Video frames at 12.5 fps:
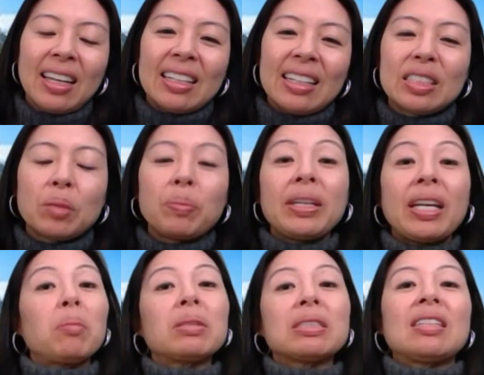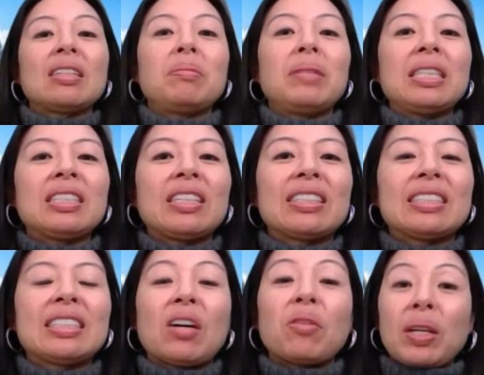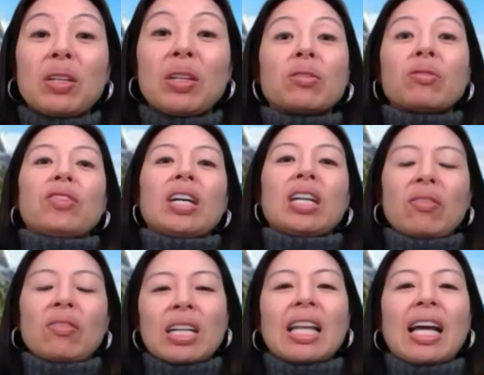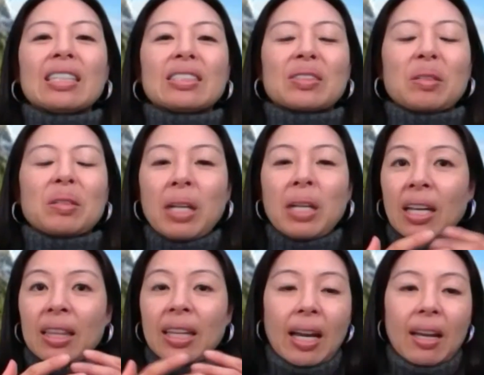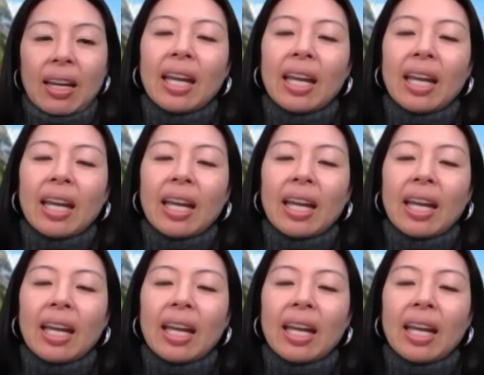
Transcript: is to be able to admit to yourself when you're in front of a classroom that,